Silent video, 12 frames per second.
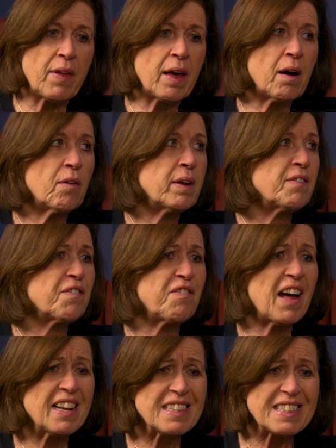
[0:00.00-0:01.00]
and they are in
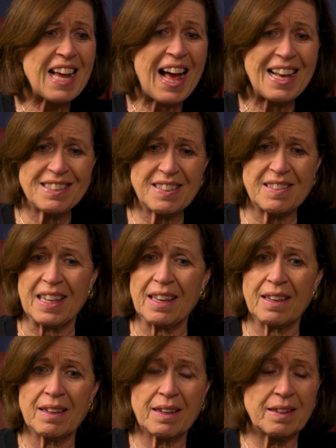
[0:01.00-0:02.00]

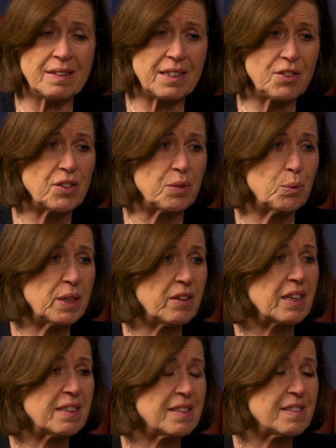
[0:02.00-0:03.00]
fantastic condition. When
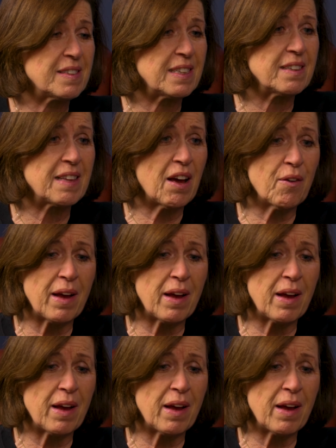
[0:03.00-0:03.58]
you consider